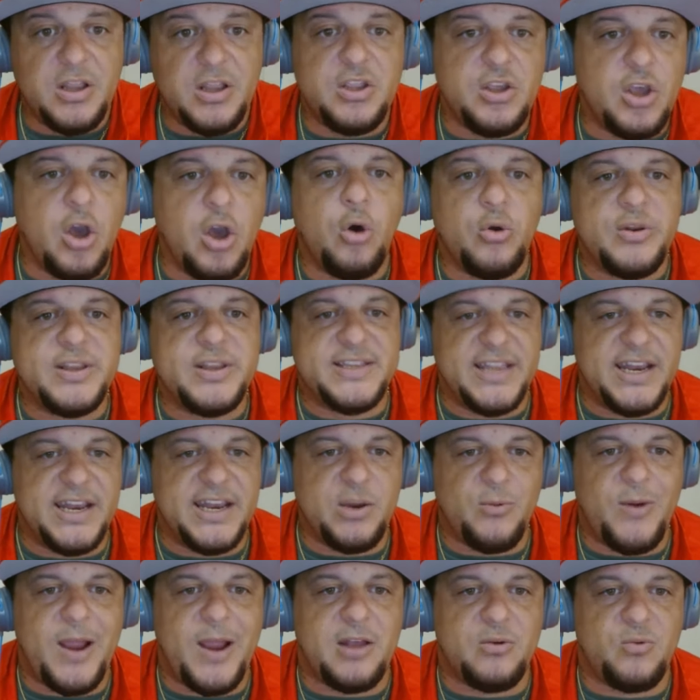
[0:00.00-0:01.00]
go the
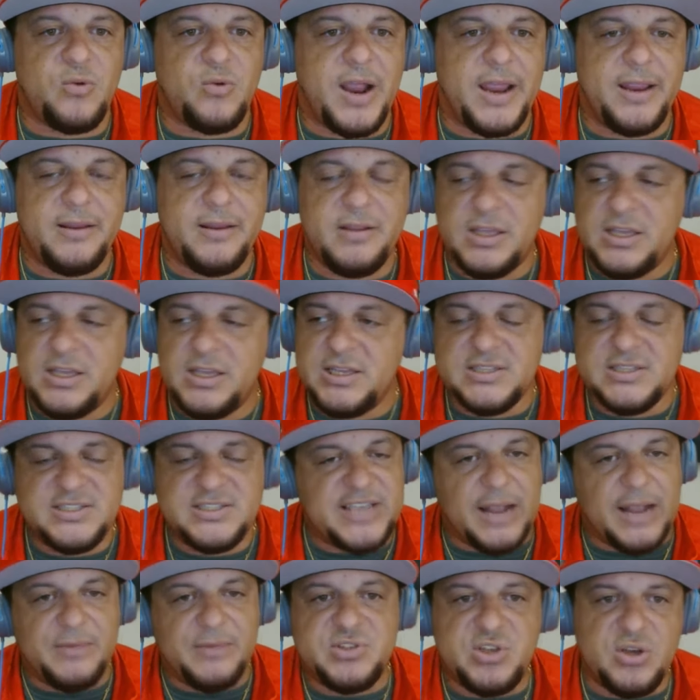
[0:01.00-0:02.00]
Denny route, right?
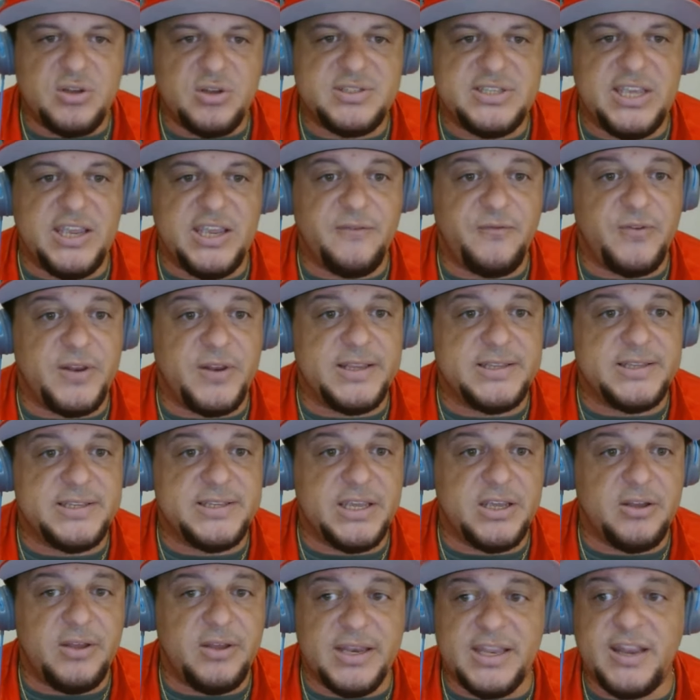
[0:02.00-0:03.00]
Sign to a team-friendly
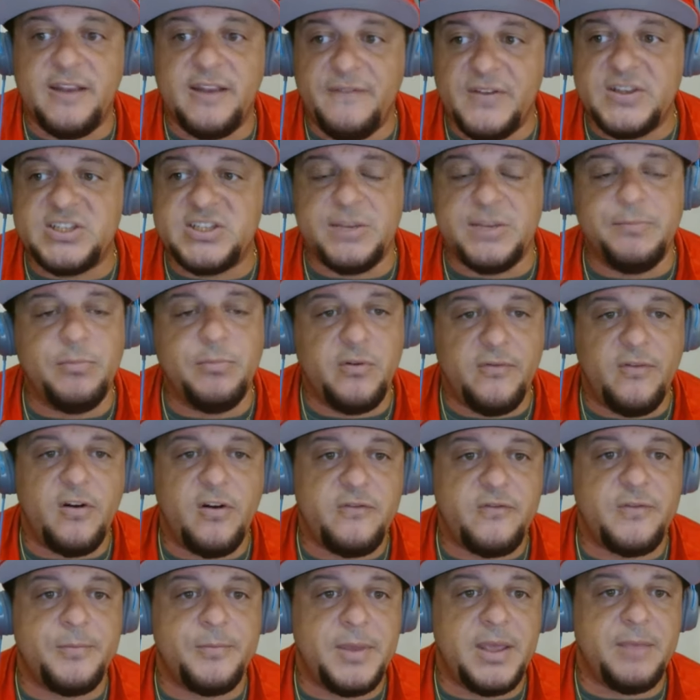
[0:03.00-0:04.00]
deal and then eventually move on
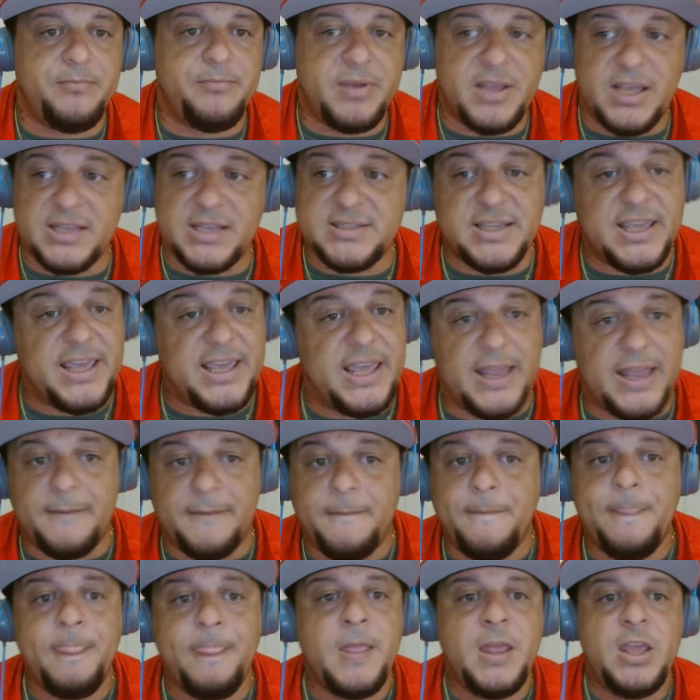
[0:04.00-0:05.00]
from him. Because again,
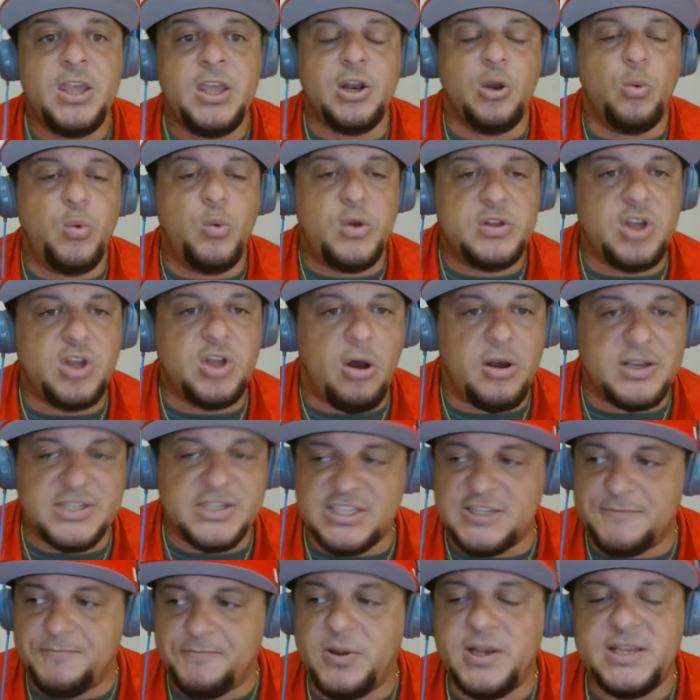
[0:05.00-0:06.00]
you know, Will Dawkins
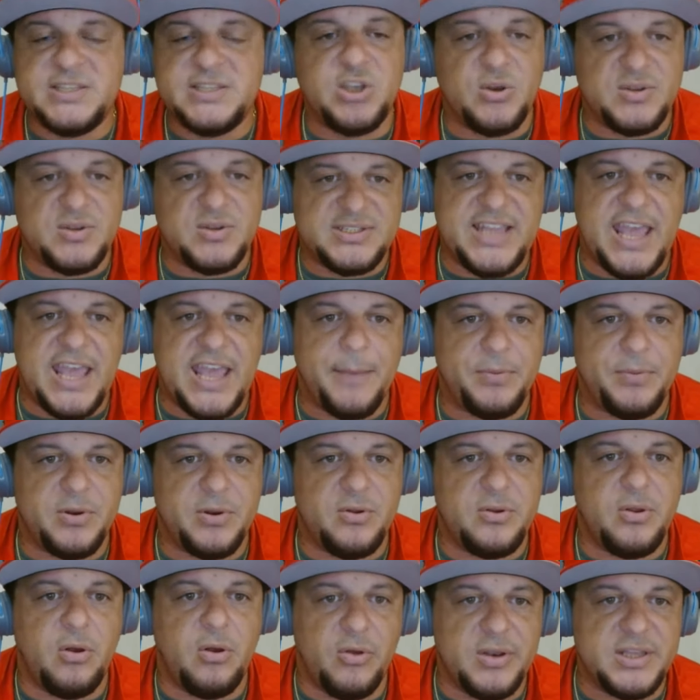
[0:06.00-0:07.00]
is putting his own stamp
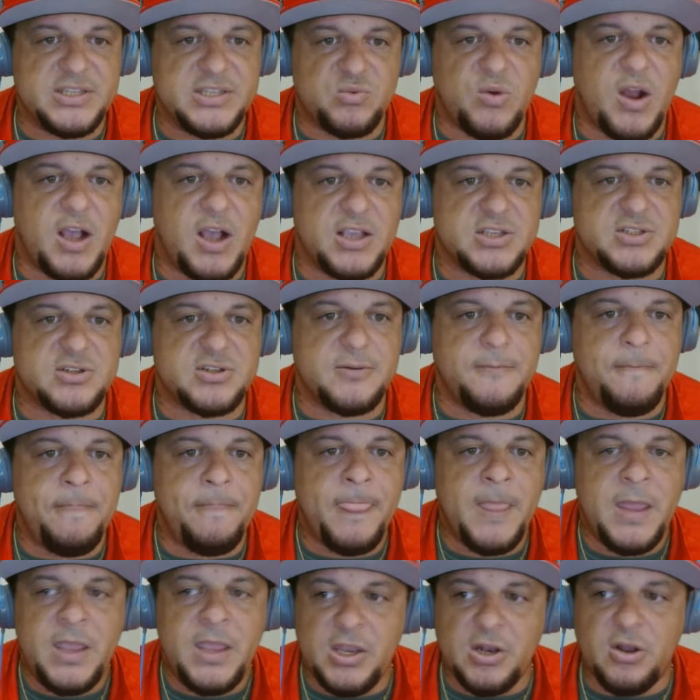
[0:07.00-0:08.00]
on this roster.
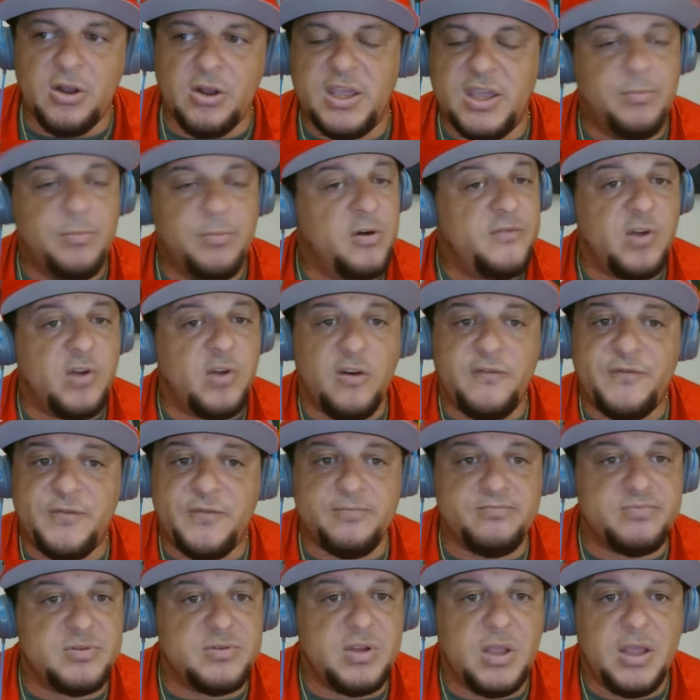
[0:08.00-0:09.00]
You know, he moved on
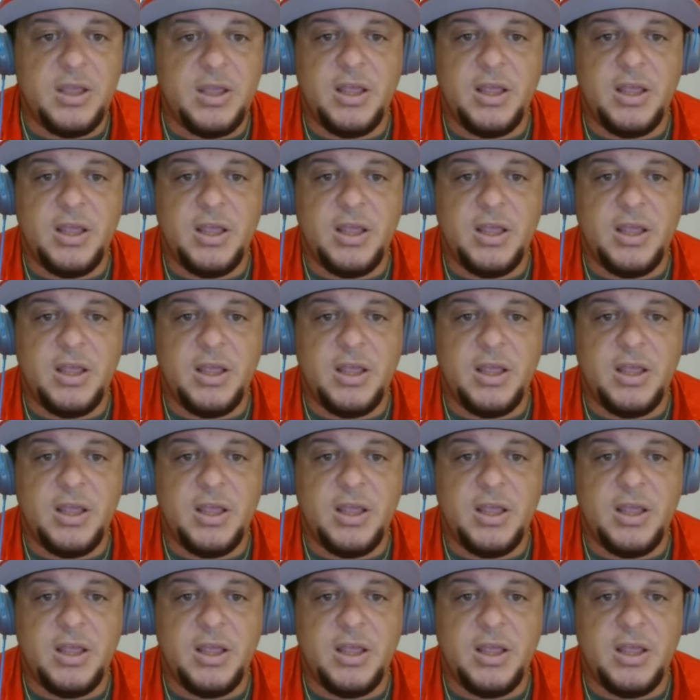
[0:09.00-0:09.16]
from